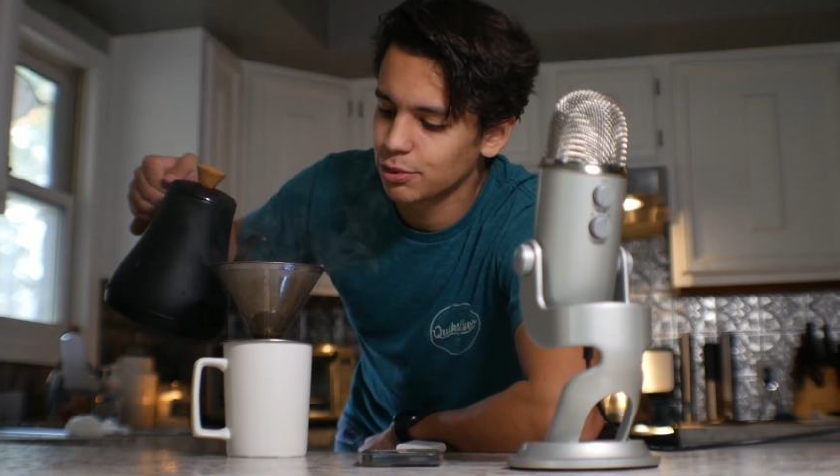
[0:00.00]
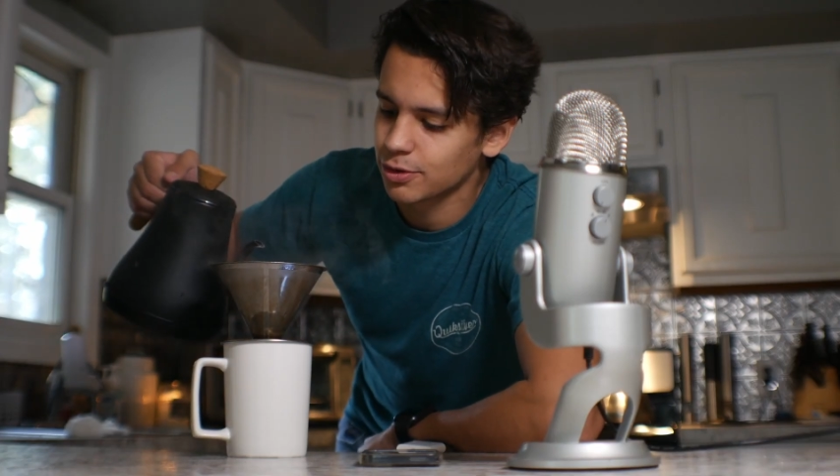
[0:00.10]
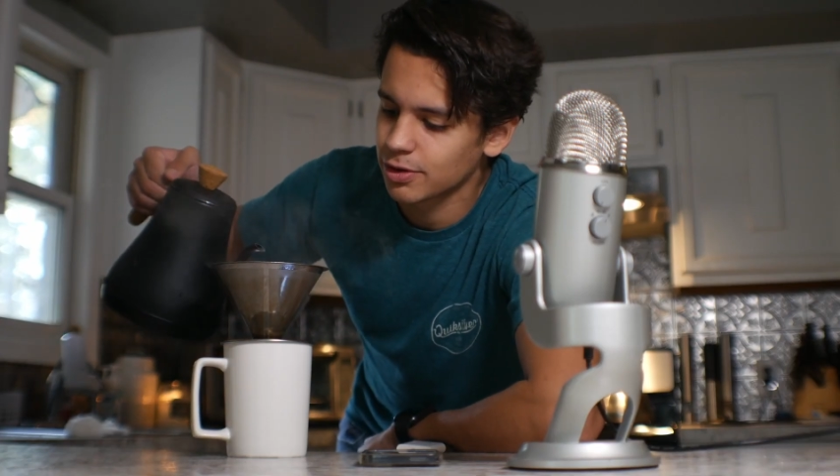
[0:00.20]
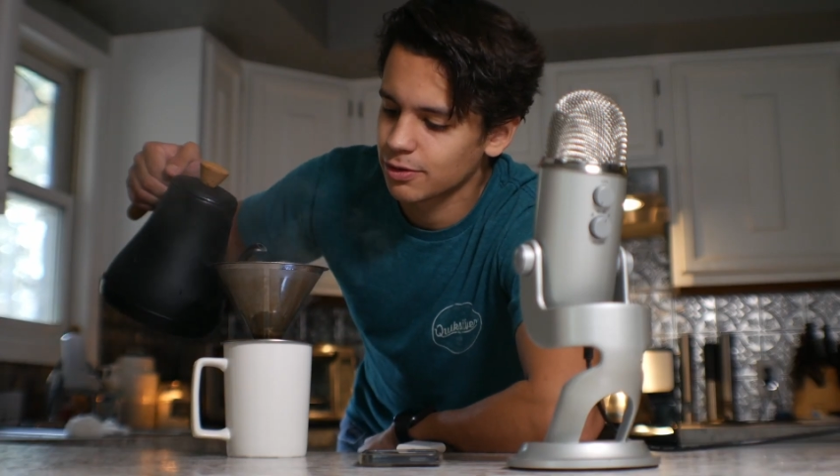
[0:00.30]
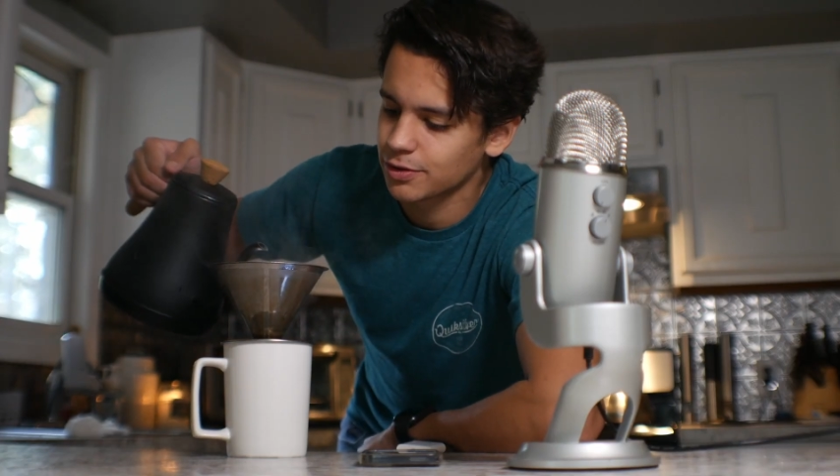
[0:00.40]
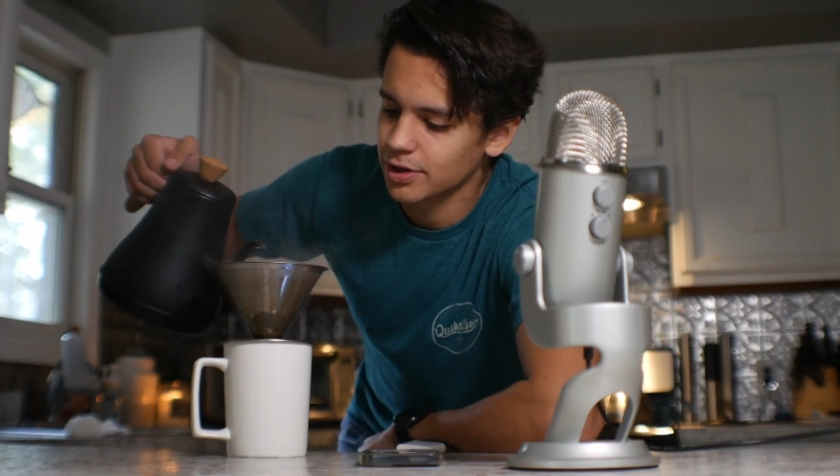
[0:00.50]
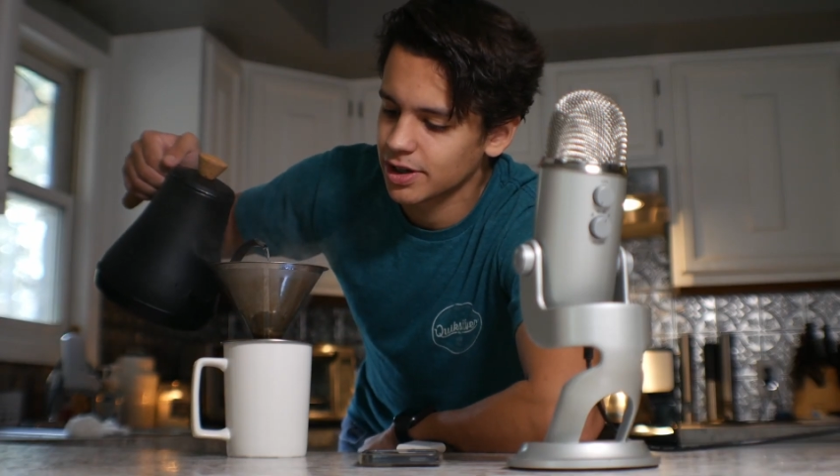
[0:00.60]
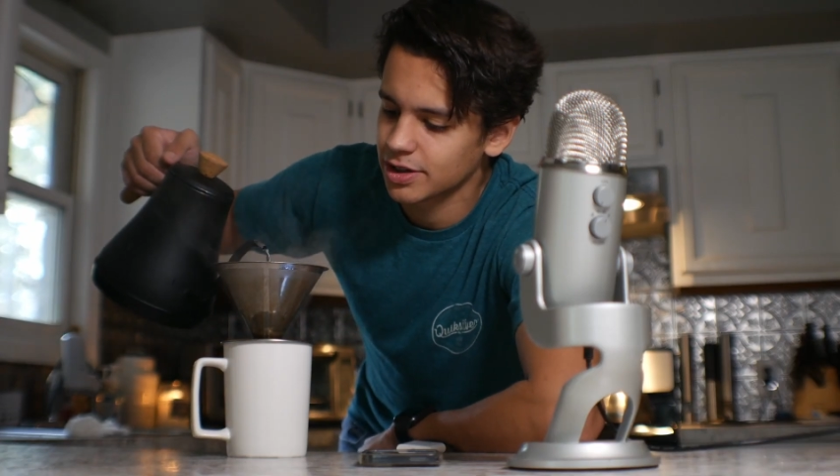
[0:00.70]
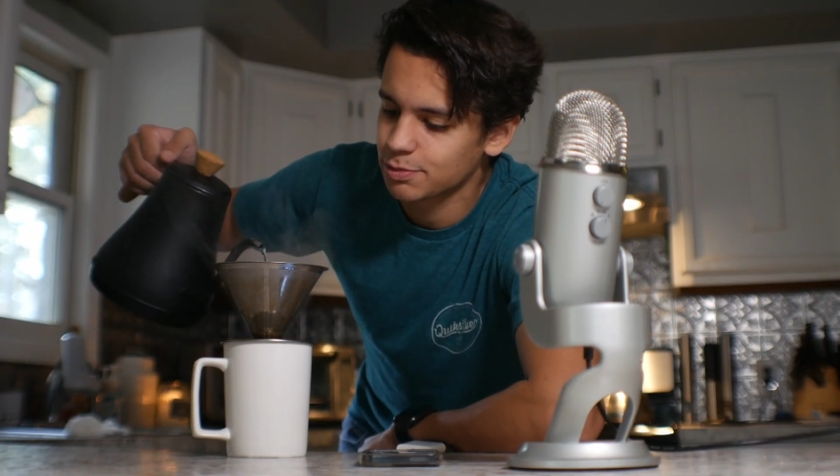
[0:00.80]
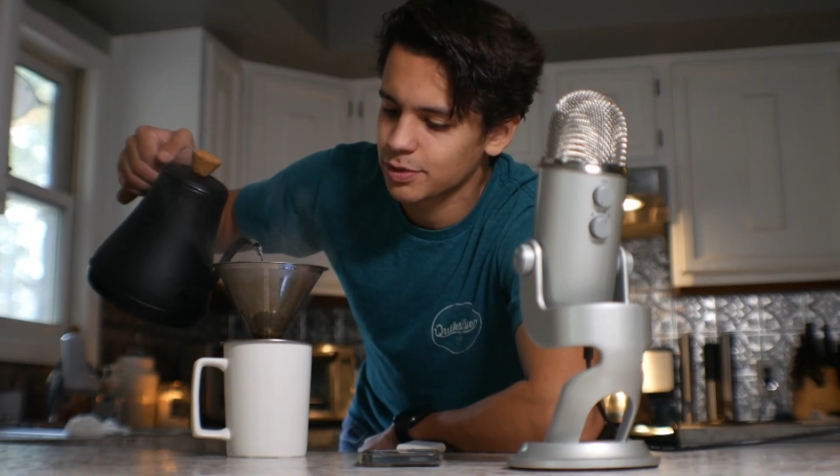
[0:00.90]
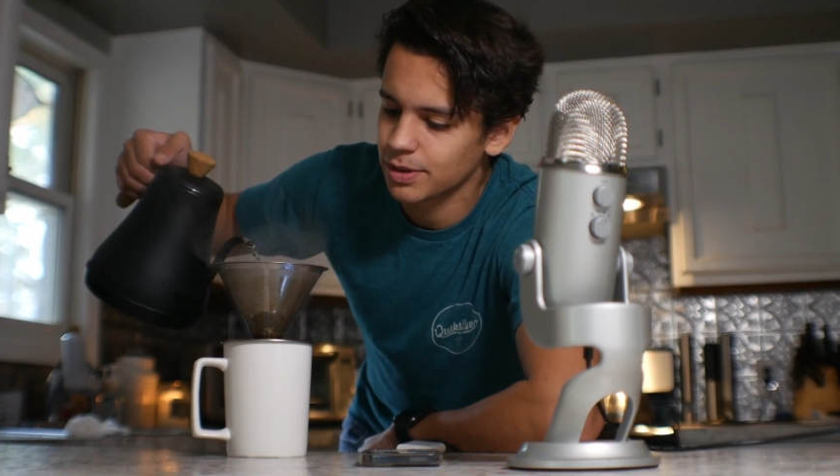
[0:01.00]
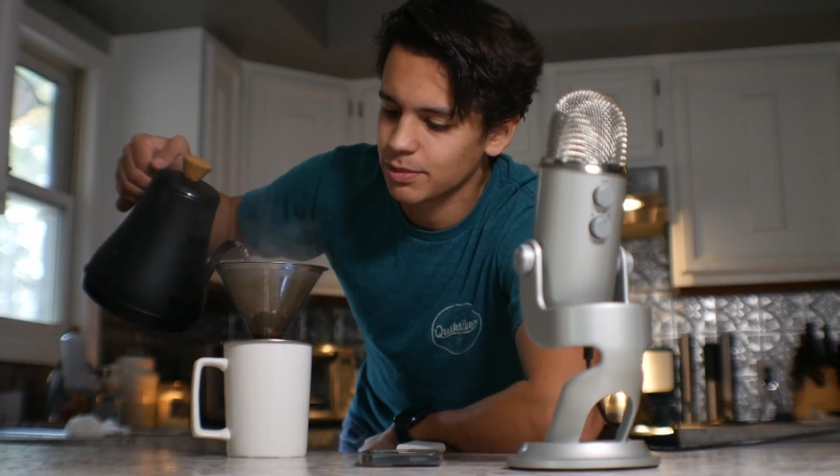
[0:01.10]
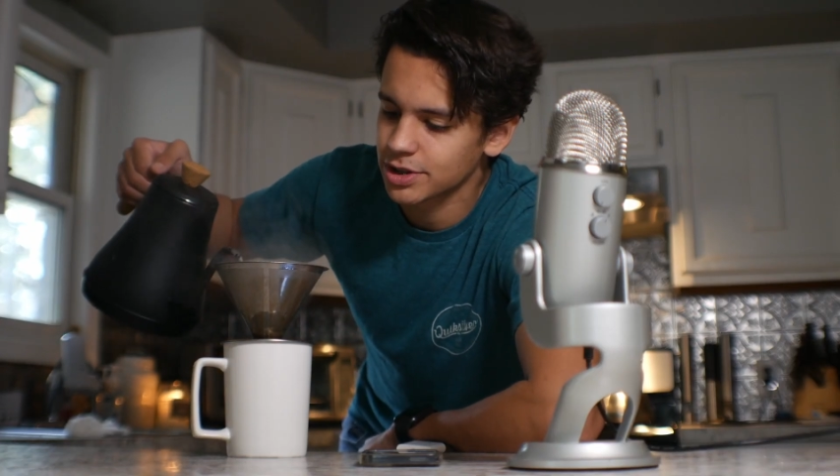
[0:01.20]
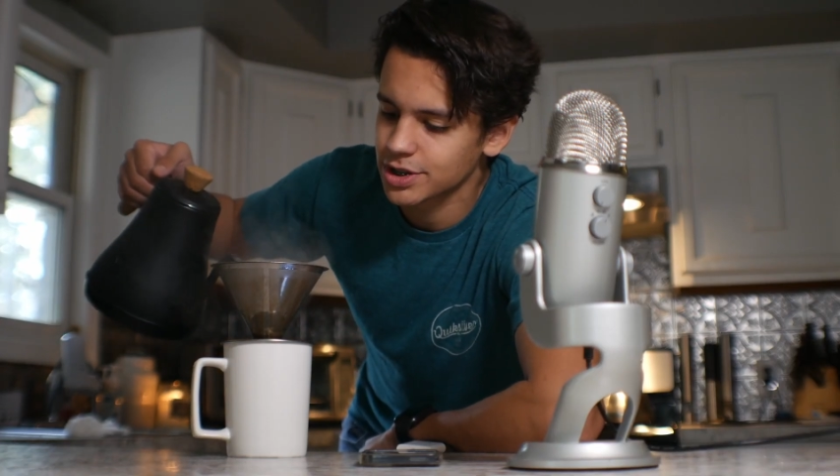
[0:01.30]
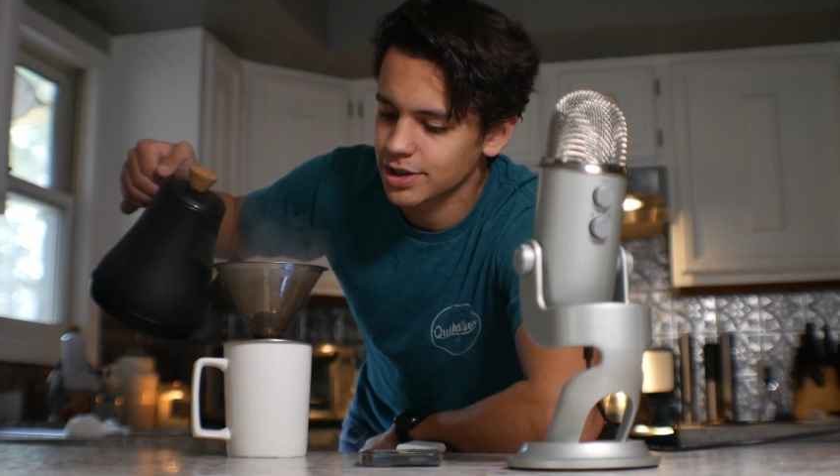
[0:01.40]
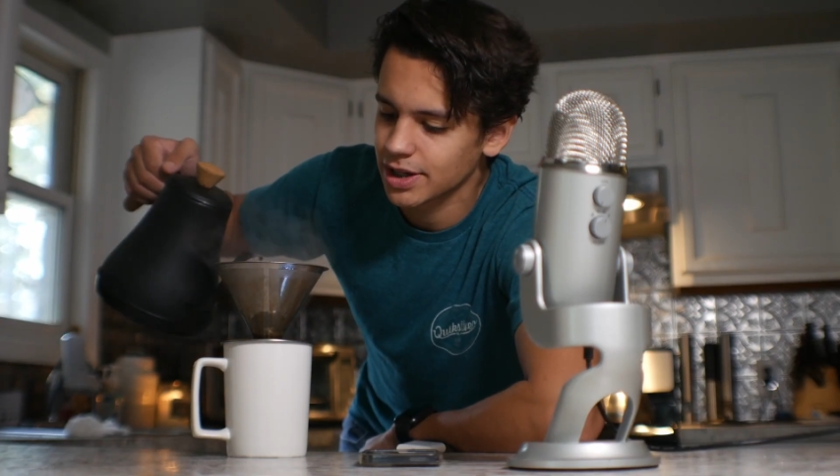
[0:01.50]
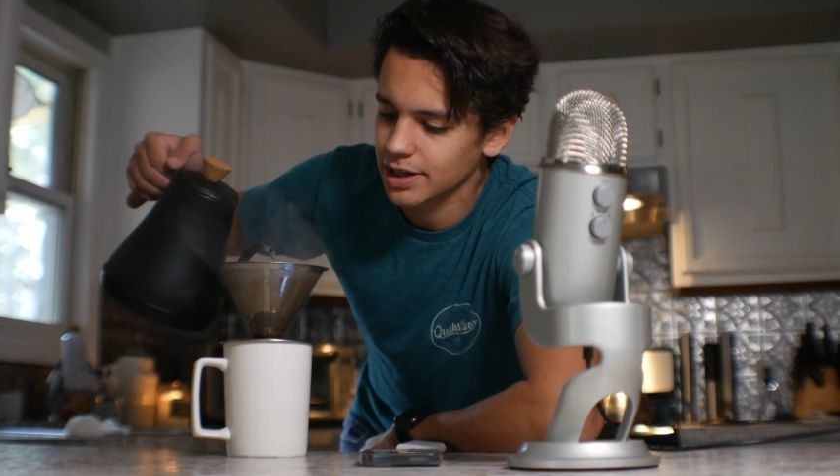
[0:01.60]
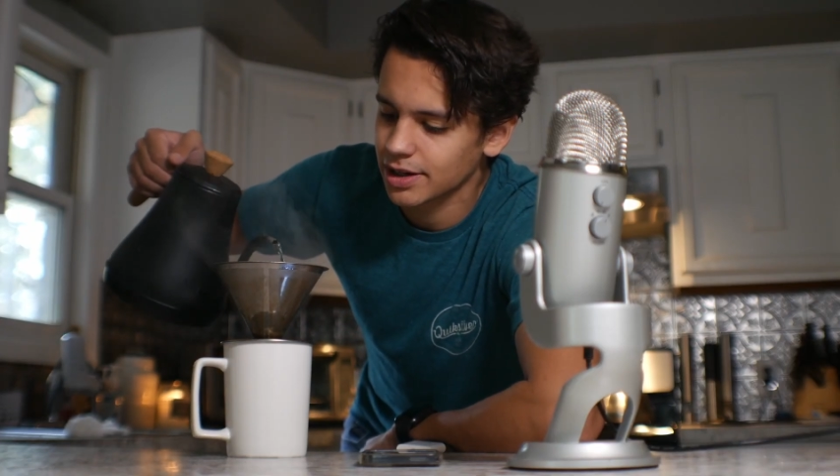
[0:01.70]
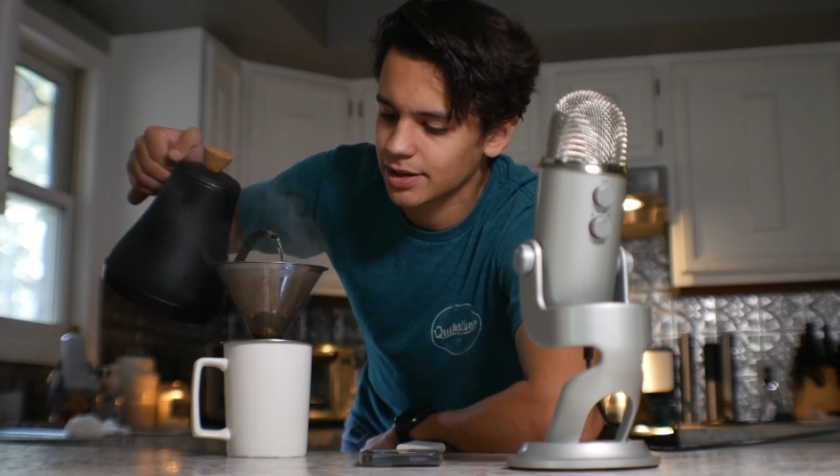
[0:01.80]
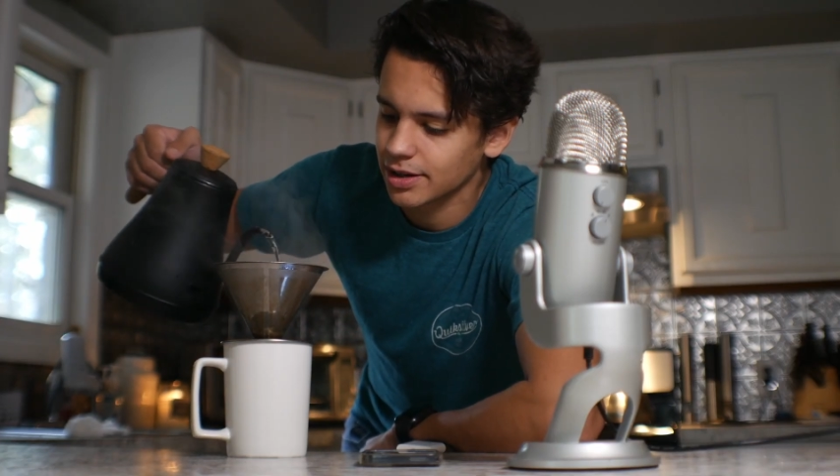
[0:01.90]
Pour over is pretty much
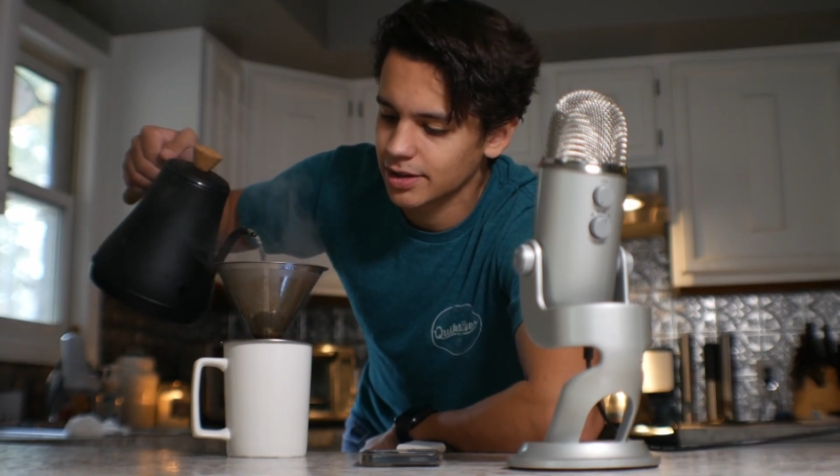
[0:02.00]
like